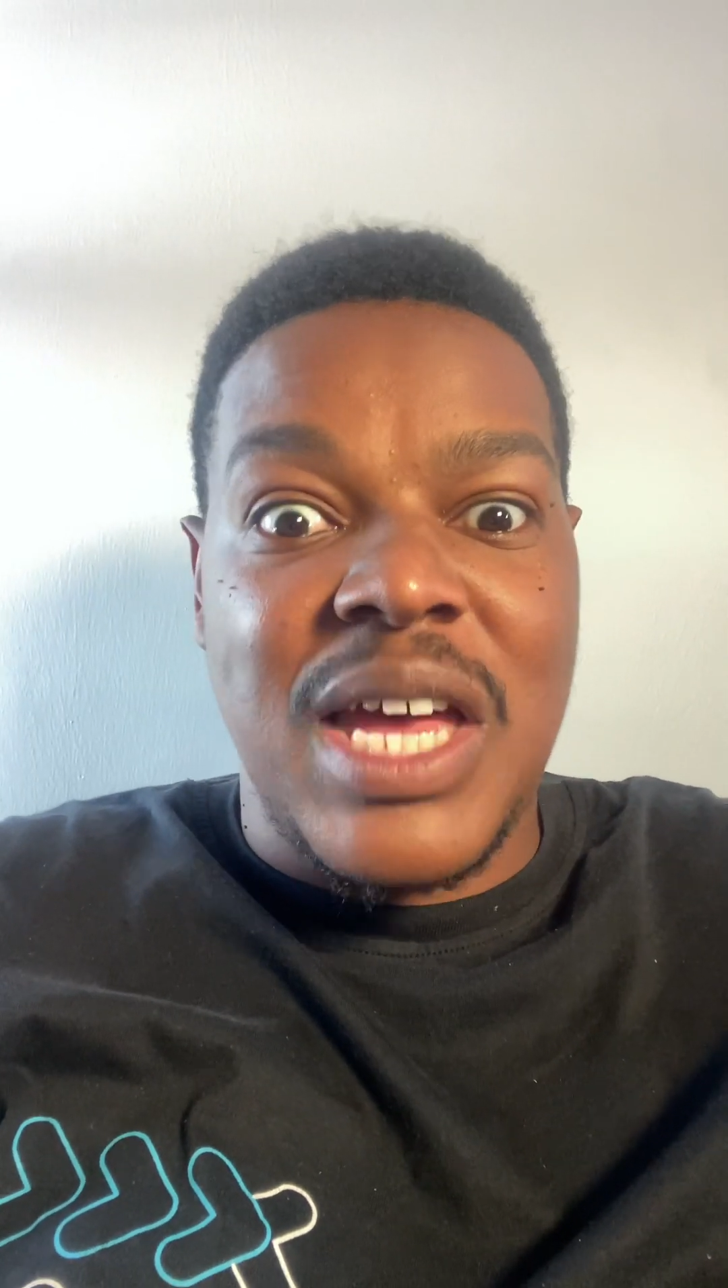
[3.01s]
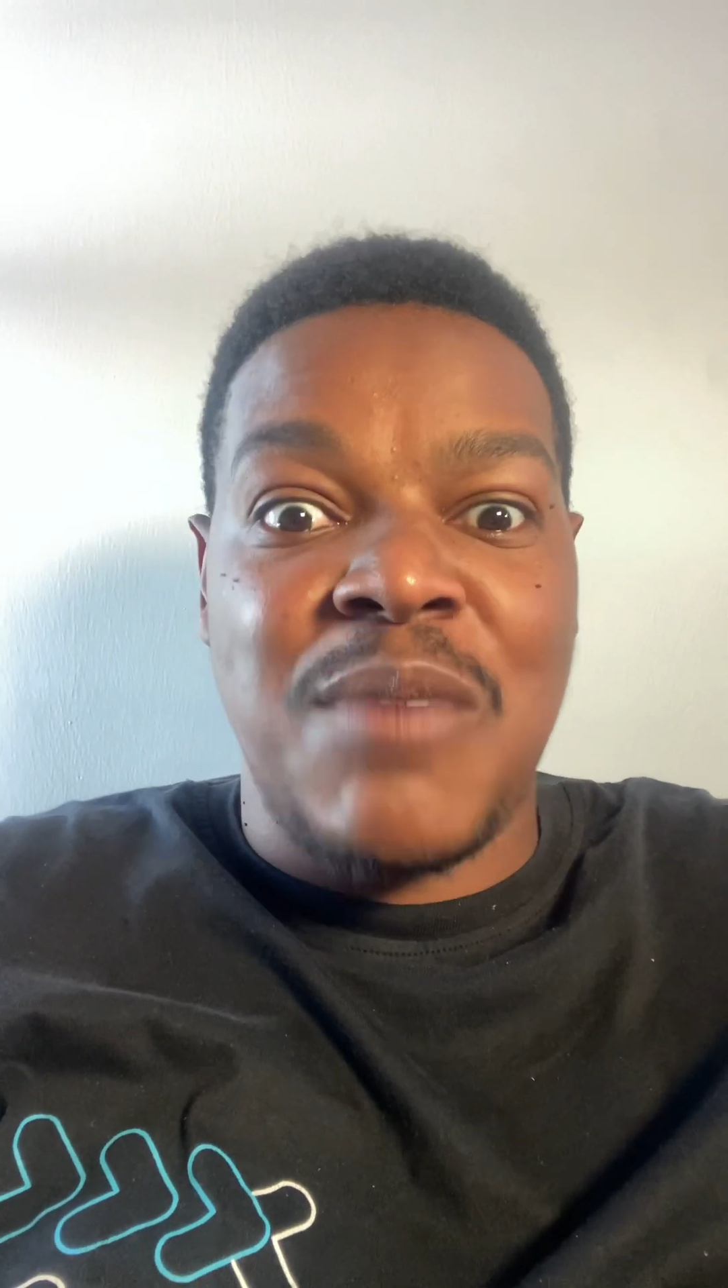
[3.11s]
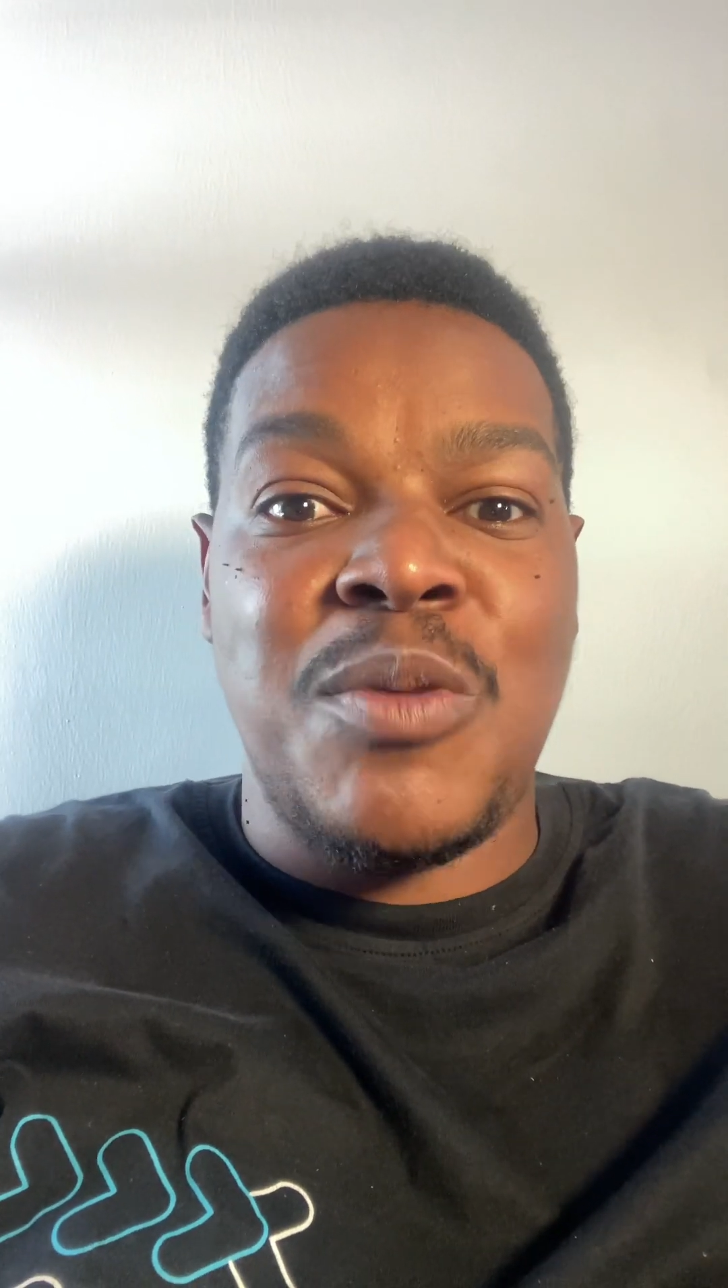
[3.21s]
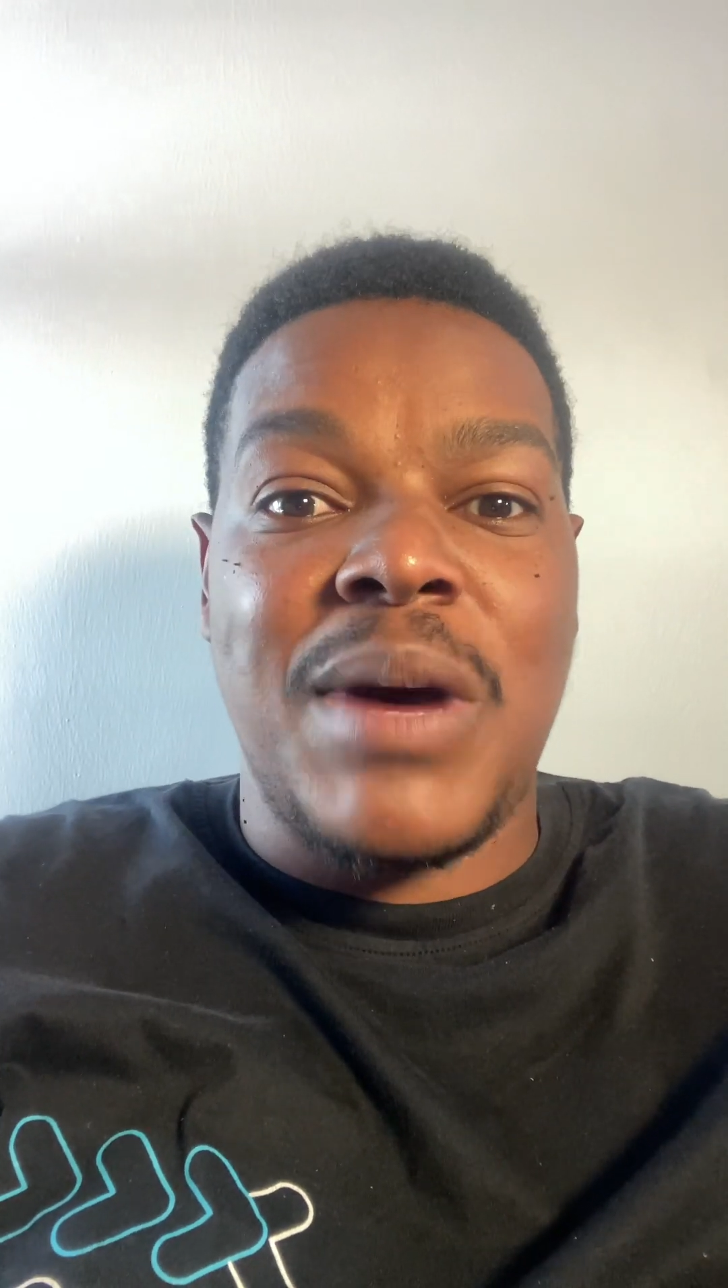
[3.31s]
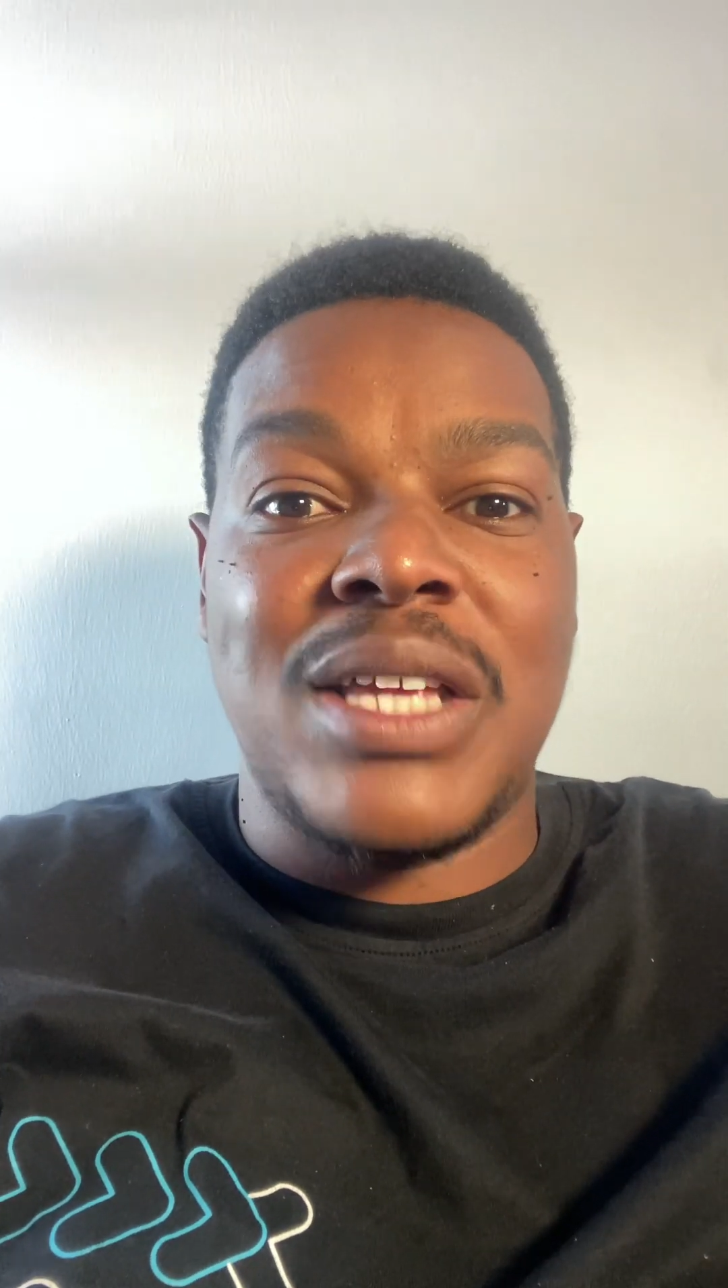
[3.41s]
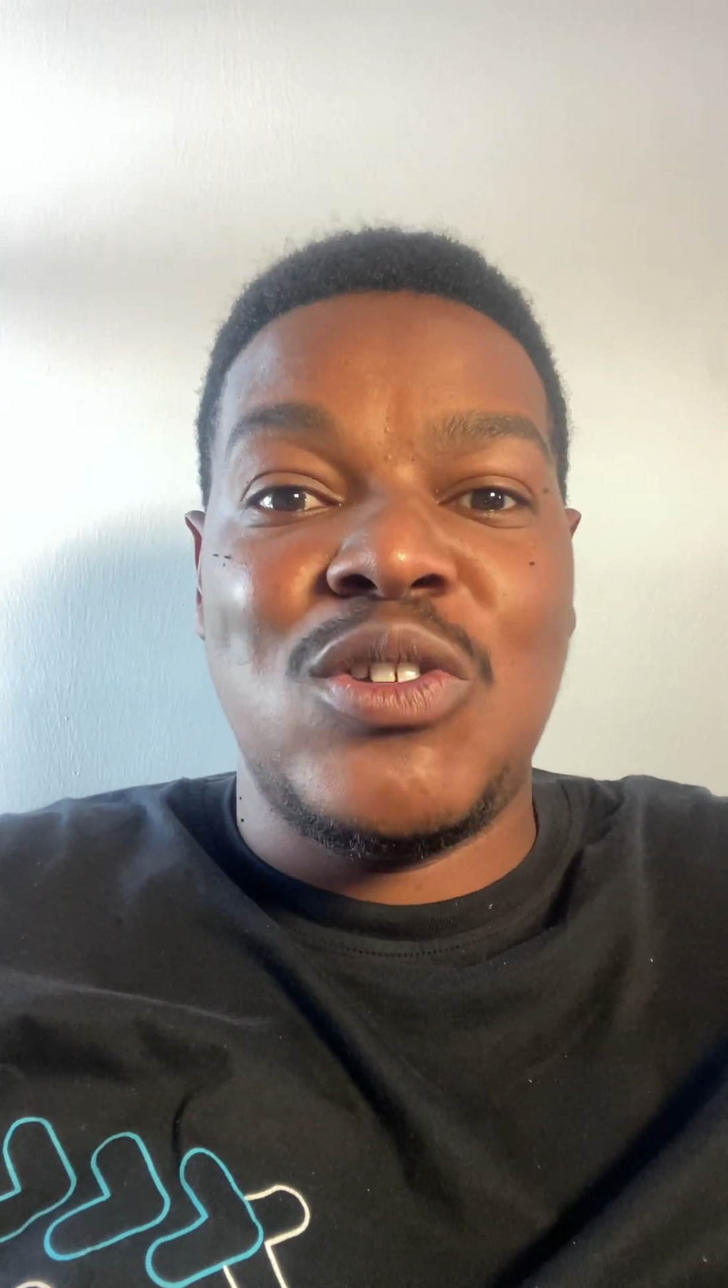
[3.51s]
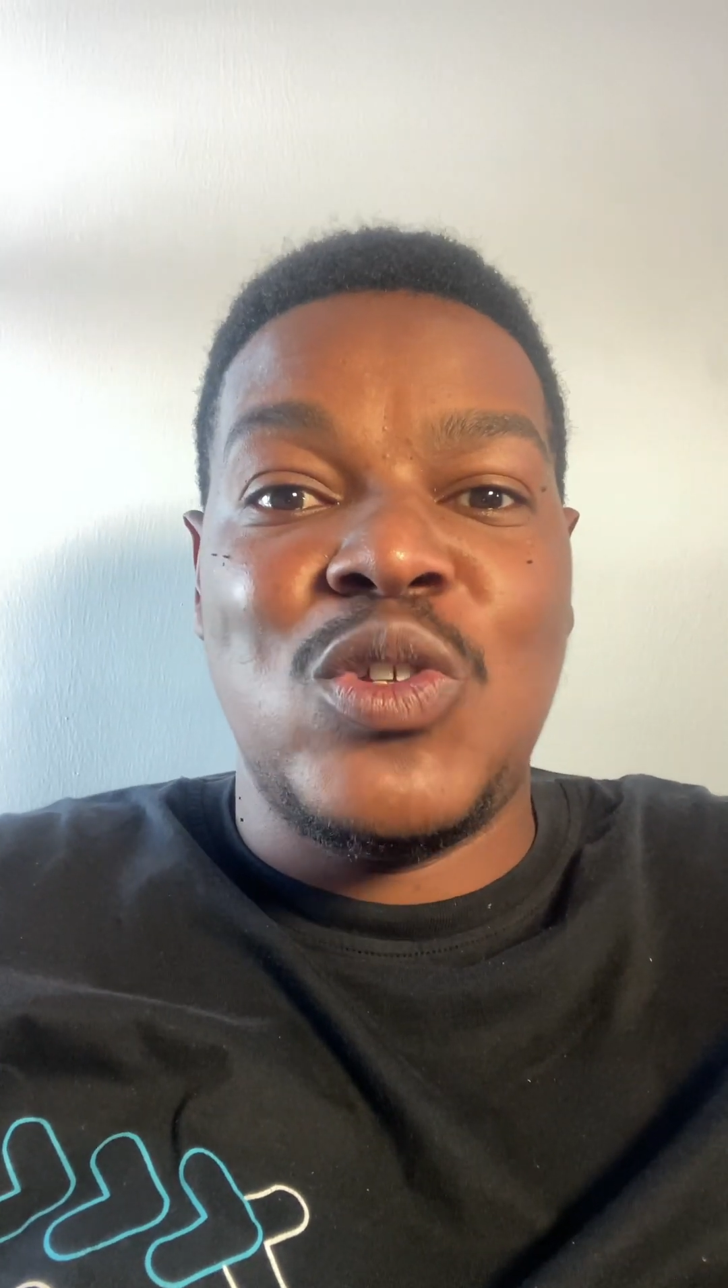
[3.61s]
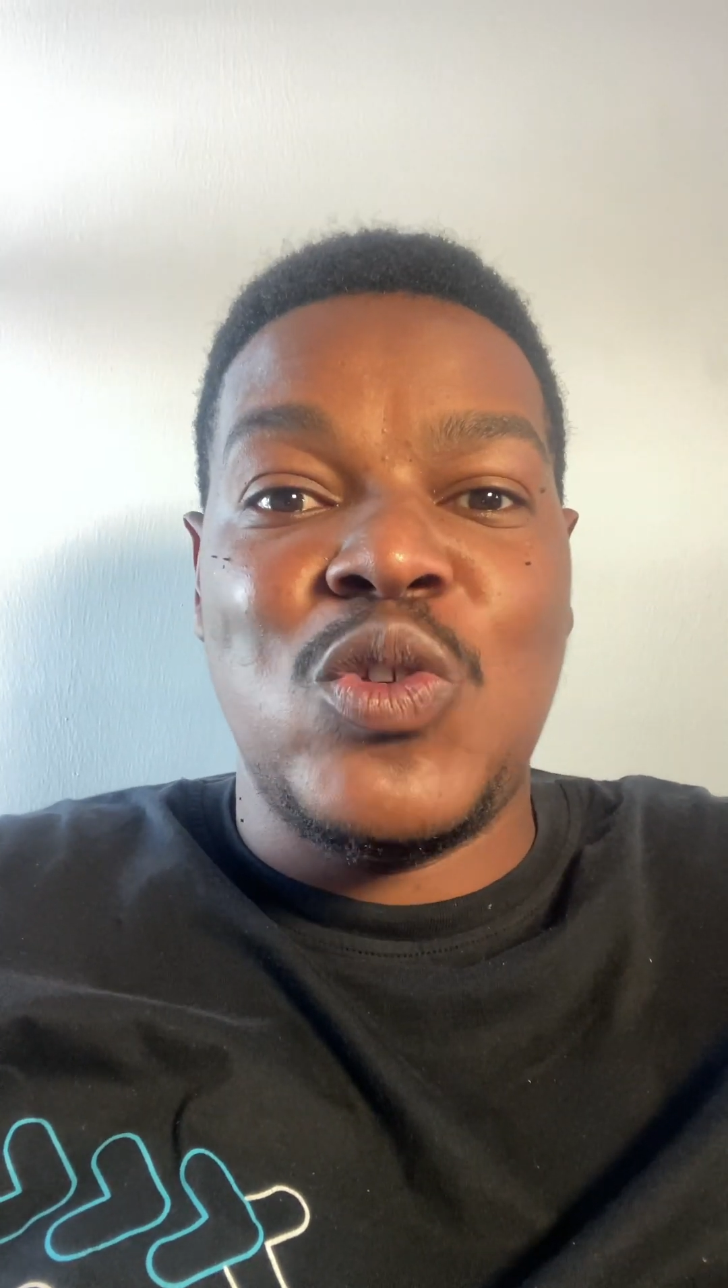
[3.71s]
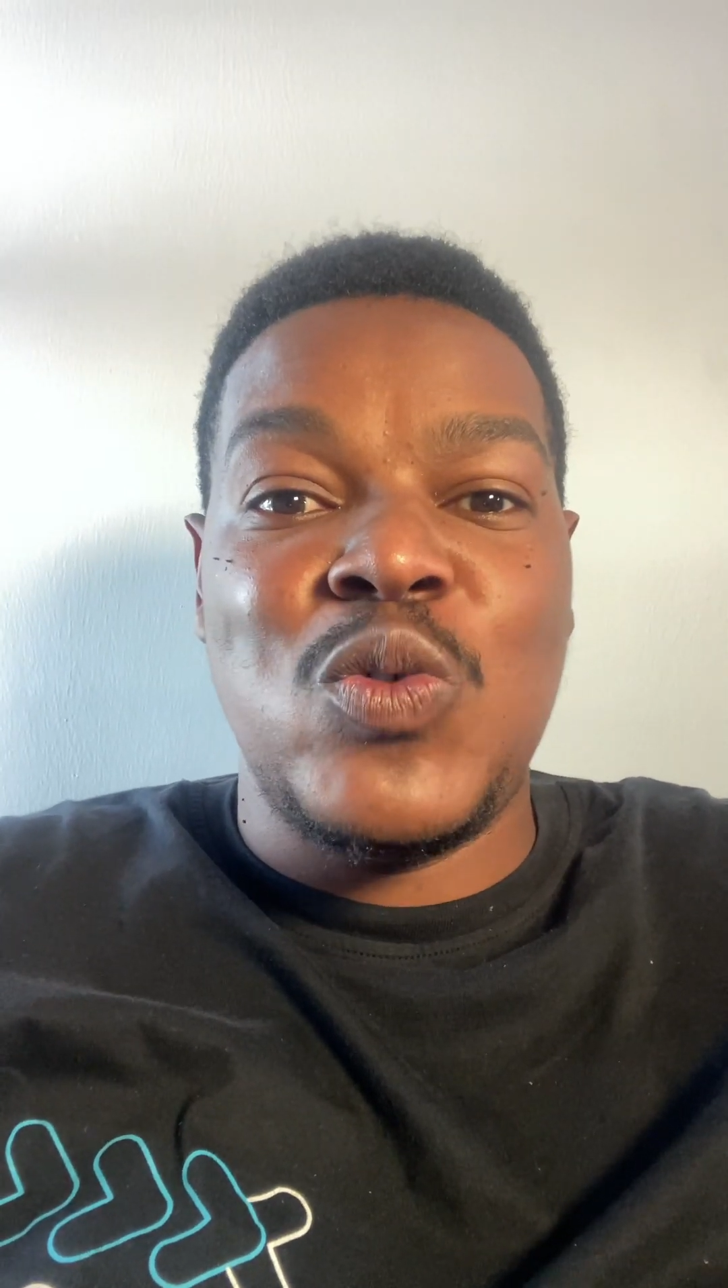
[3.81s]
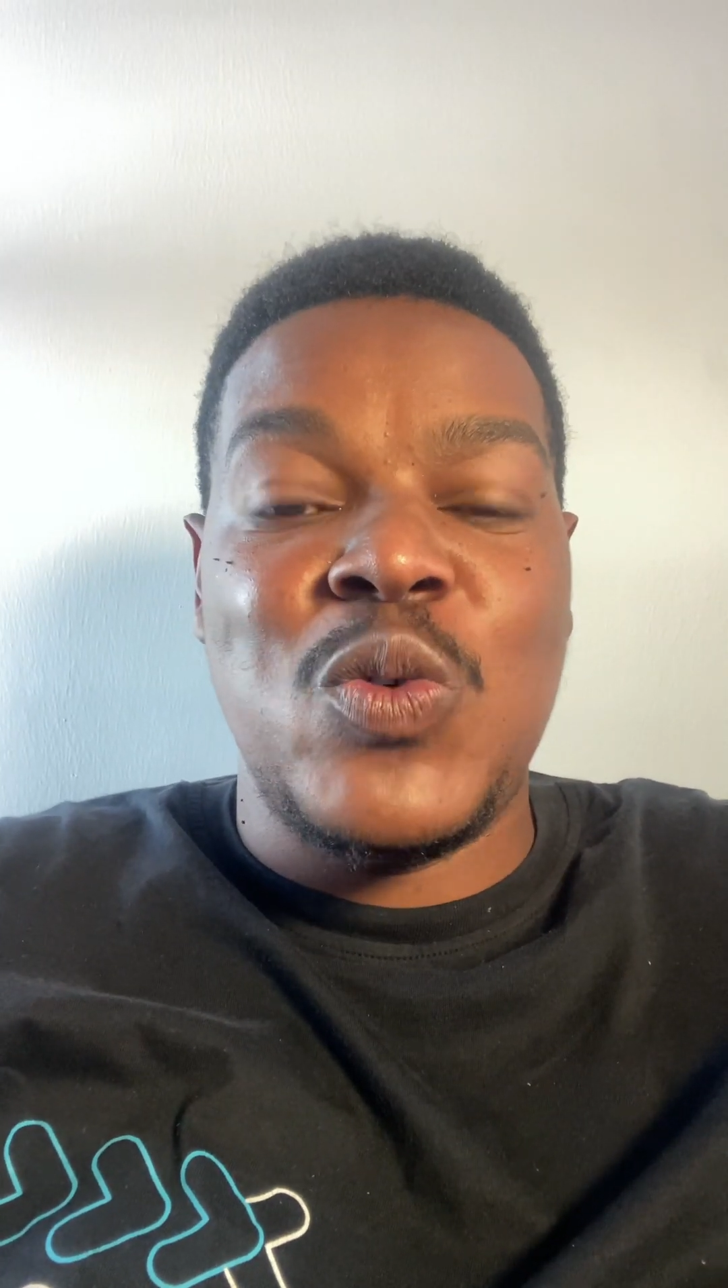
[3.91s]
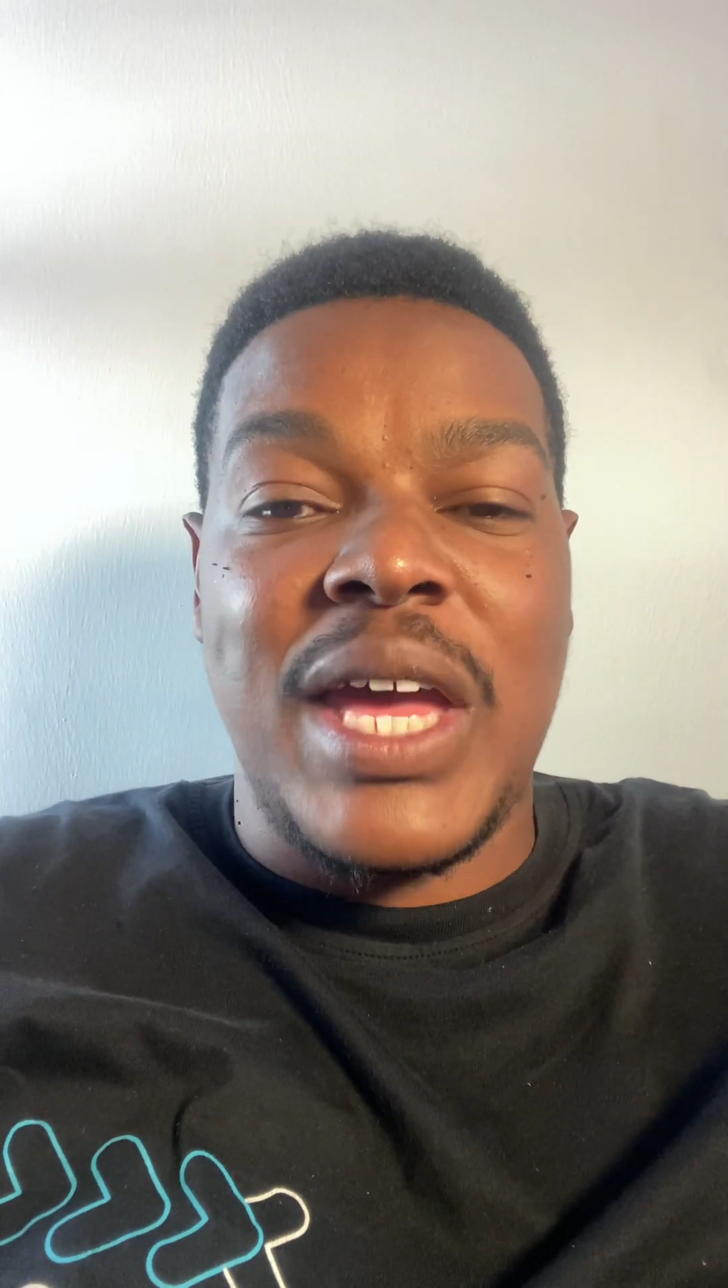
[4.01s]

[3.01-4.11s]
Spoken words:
I'm about to do